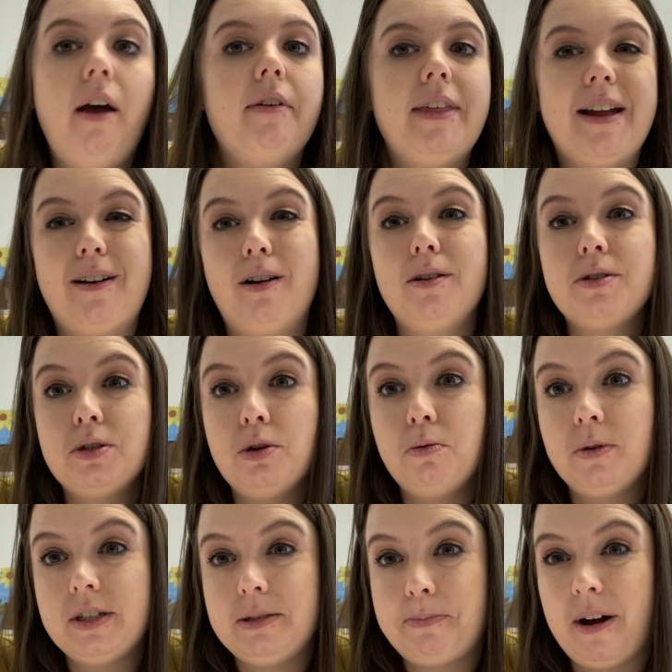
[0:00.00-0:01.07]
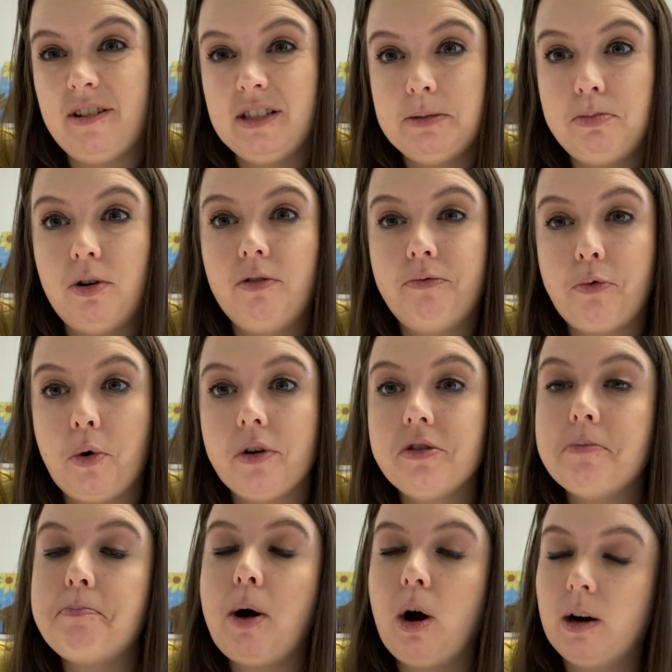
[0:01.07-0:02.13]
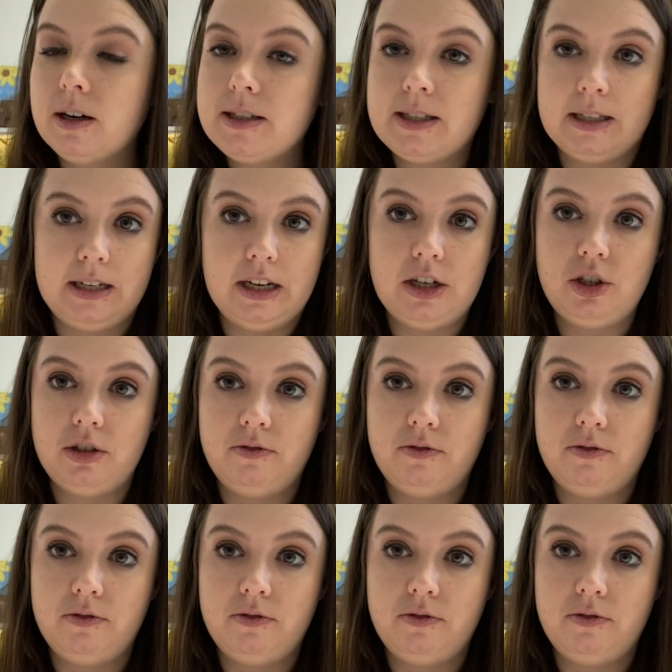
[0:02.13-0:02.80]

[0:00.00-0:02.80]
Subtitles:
They are also responsible for the parsonage.